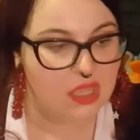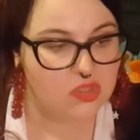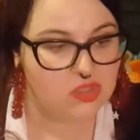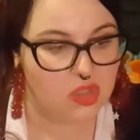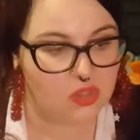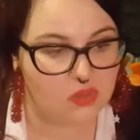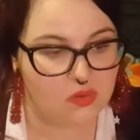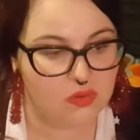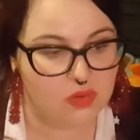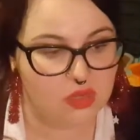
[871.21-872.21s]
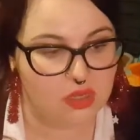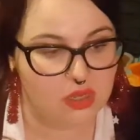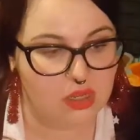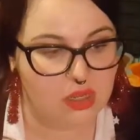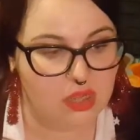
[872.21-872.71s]
So
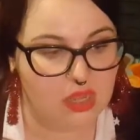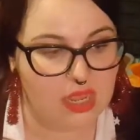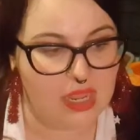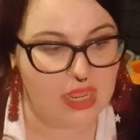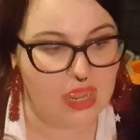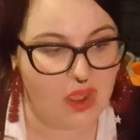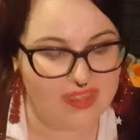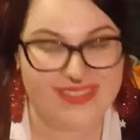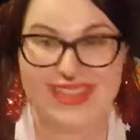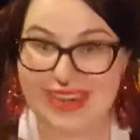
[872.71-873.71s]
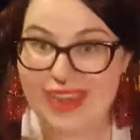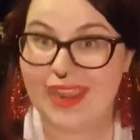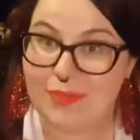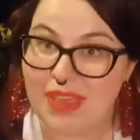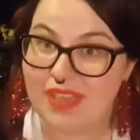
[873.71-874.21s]
I sent
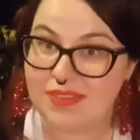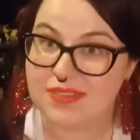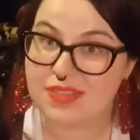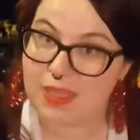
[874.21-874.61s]
him his,